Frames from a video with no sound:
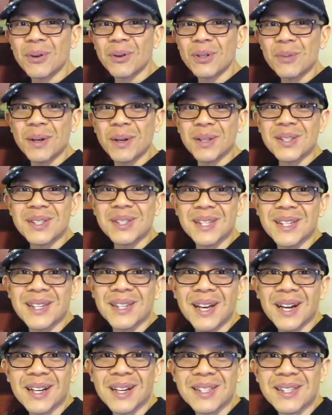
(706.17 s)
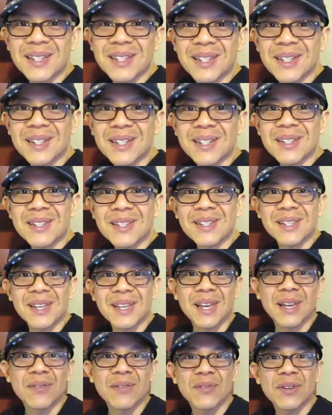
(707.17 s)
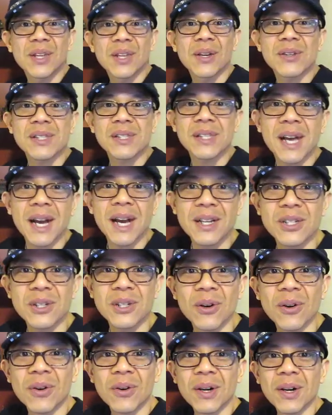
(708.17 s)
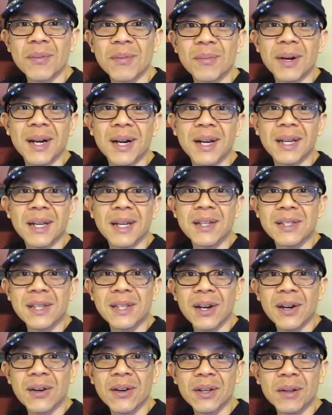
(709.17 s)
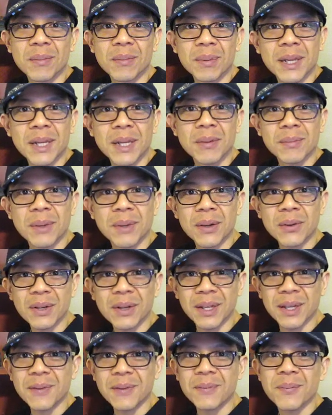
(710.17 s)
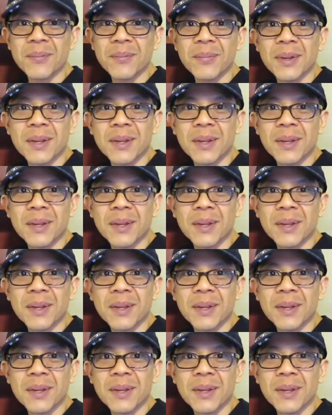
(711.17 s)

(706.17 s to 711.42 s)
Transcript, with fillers: what you're about to see next is a video slideshow of my entire complete model kit.